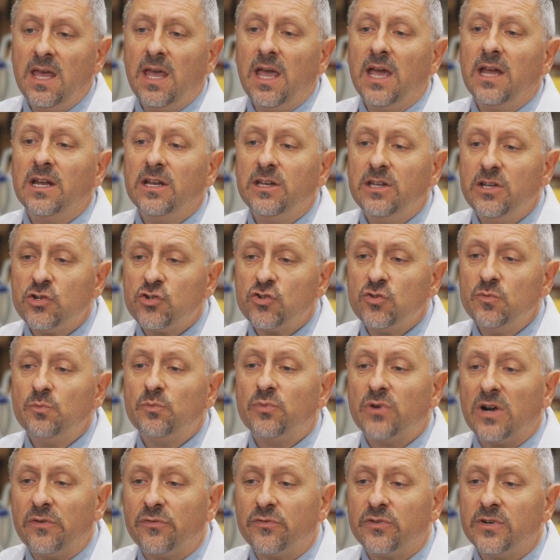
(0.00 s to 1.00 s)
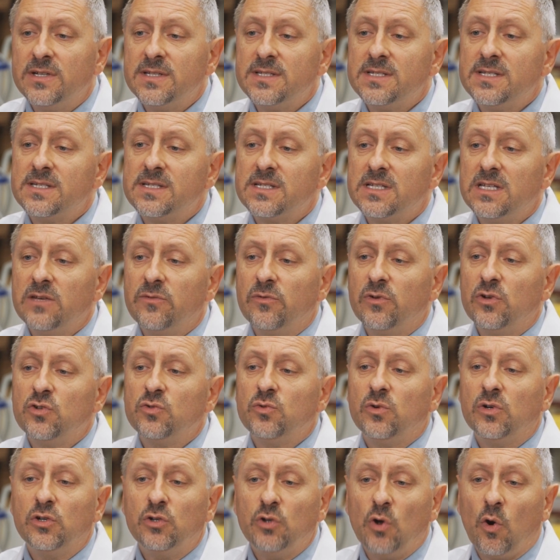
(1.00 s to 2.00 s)
In addition, preference is given
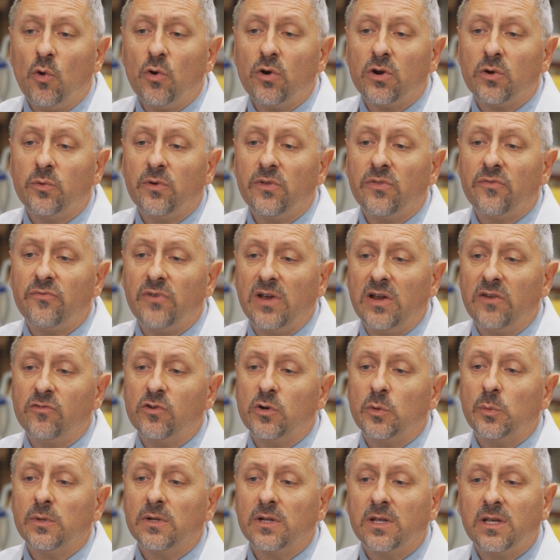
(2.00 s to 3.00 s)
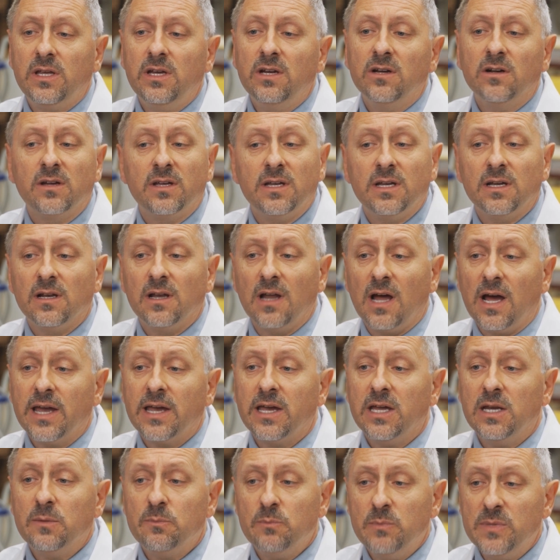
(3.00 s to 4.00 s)
to a donor with favorable KIR-KIR
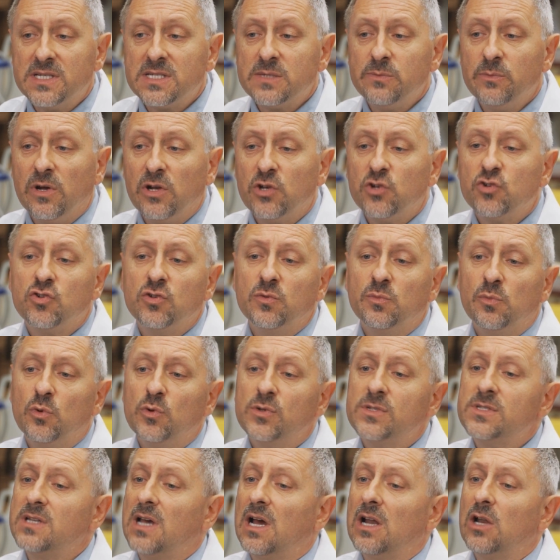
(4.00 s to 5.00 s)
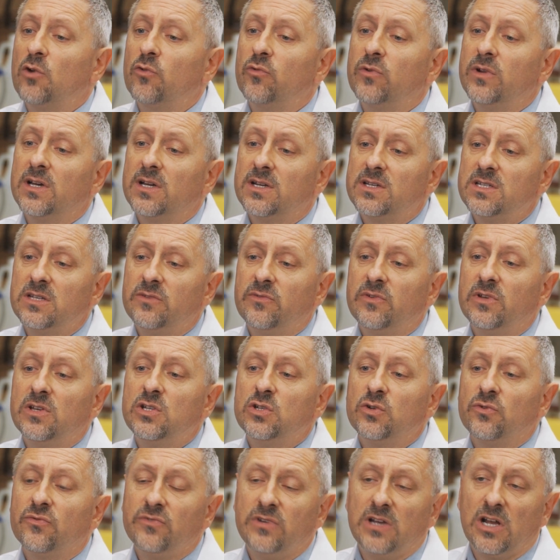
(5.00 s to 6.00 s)
ligand mismatch to boost
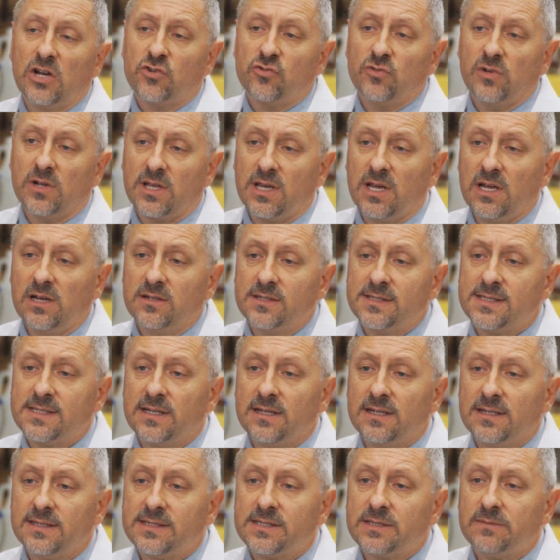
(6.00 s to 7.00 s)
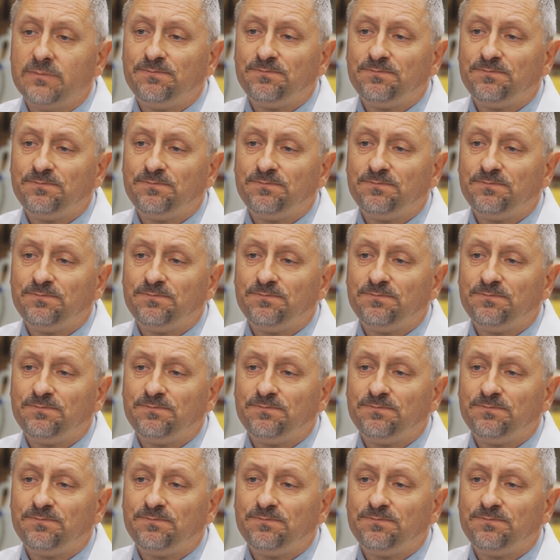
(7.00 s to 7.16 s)
alloreactivity of natural killer cells.